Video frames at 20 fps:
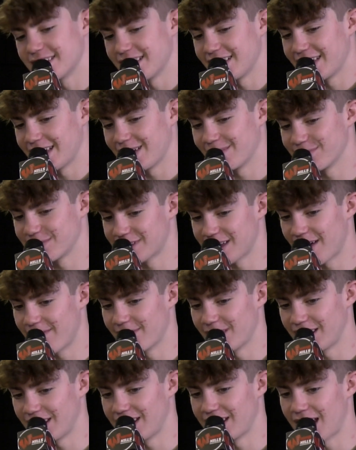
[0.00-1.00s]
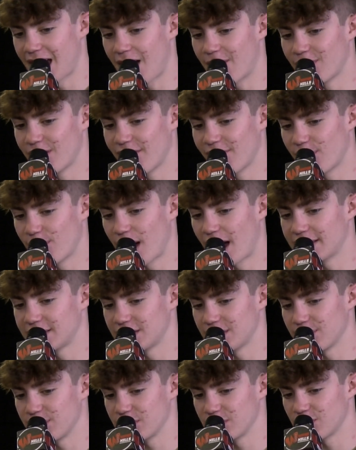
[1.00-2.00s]
in Game Seven, and now we have a
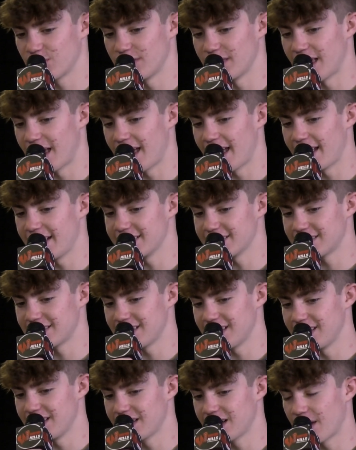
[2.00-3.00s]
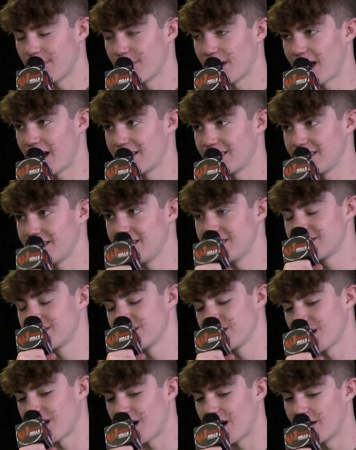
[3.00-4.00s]
matchup between the eight seed coming out of the
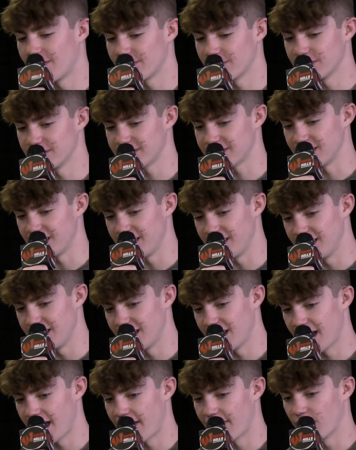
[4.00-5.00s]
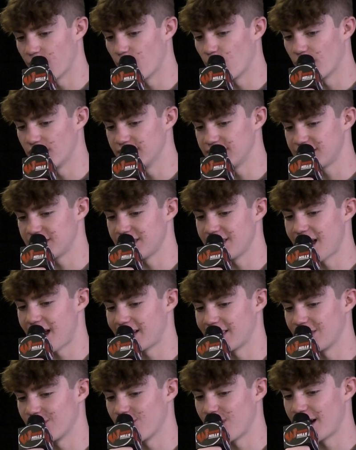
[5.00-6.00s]
Eastern Conference, the Heat, and the one seed out
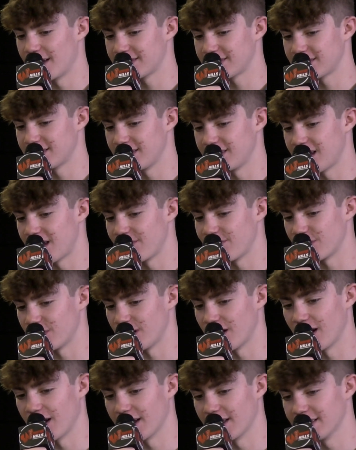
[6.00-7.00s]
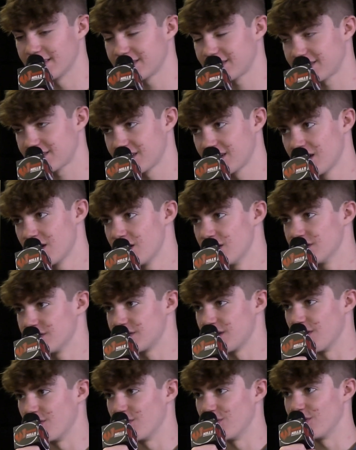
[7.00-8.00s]
of the West, the Denver Nuggets.
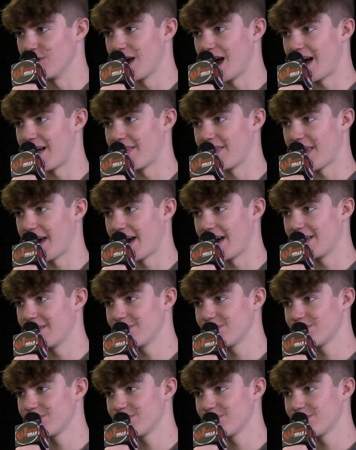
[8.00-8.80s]
So who do you got in that?